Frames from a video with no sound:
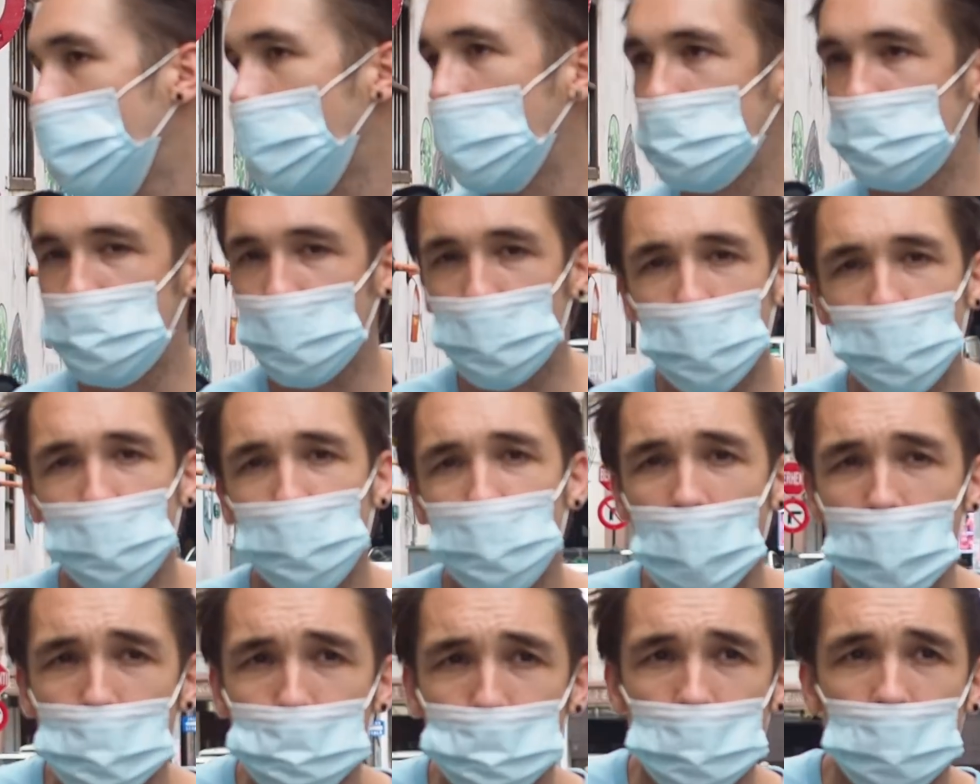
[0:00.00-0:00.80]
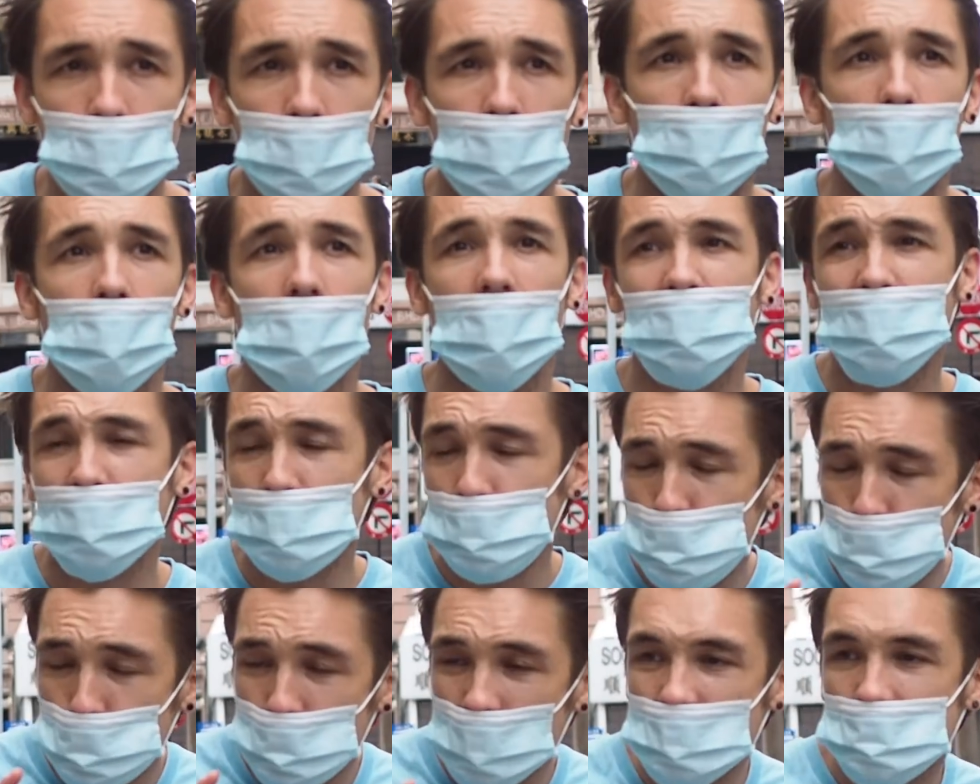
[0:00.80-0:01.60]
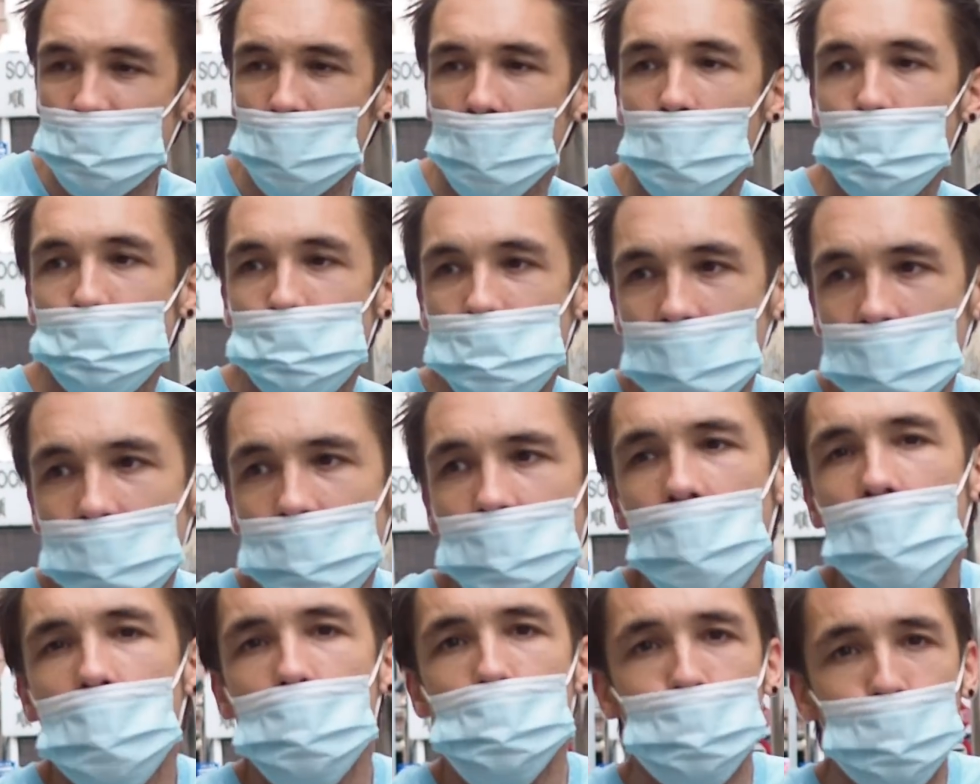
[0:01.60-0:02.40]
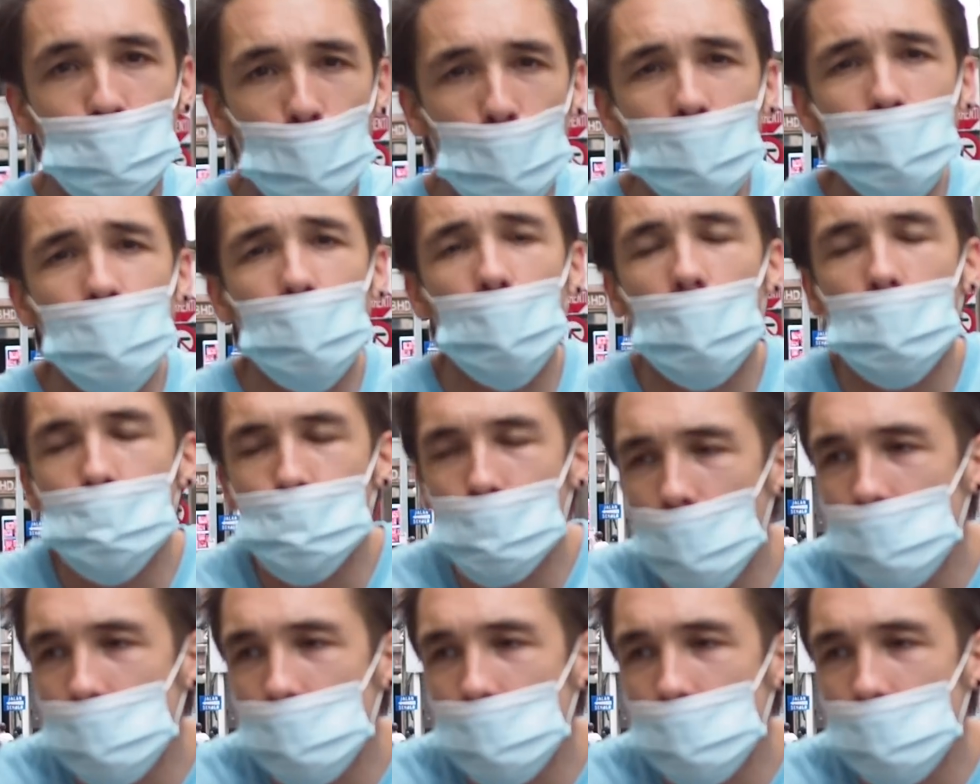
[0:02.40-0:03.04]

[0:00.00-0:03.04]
I took a Grab car, I literally typed in boy on